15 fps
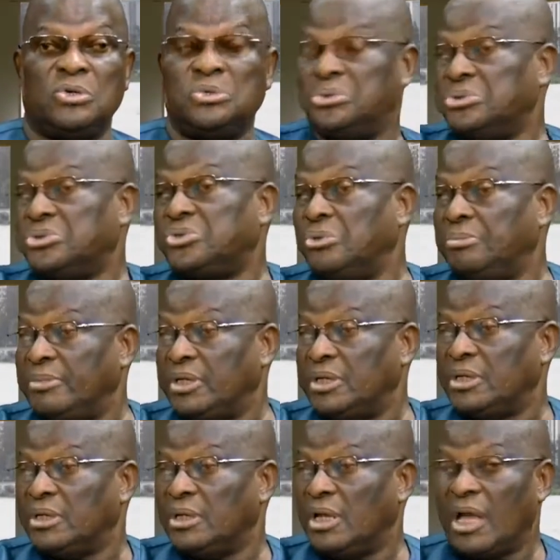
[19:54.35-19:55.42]
who to me
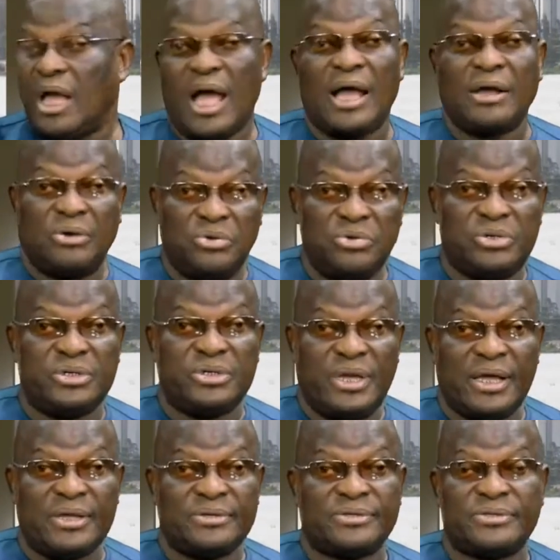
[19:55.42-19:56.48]
are good
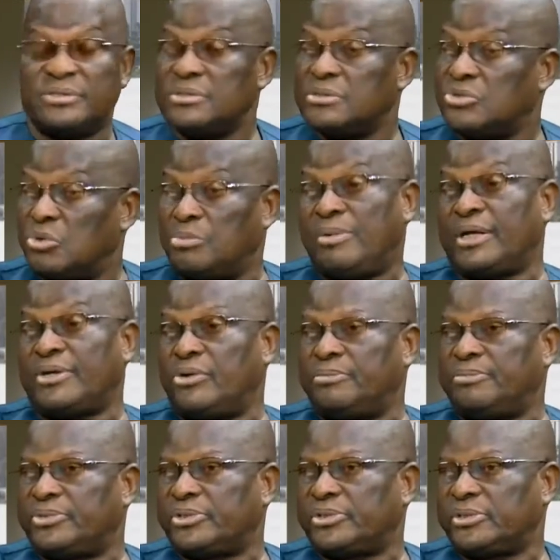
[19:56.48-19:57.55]
riddance to bad rubbish.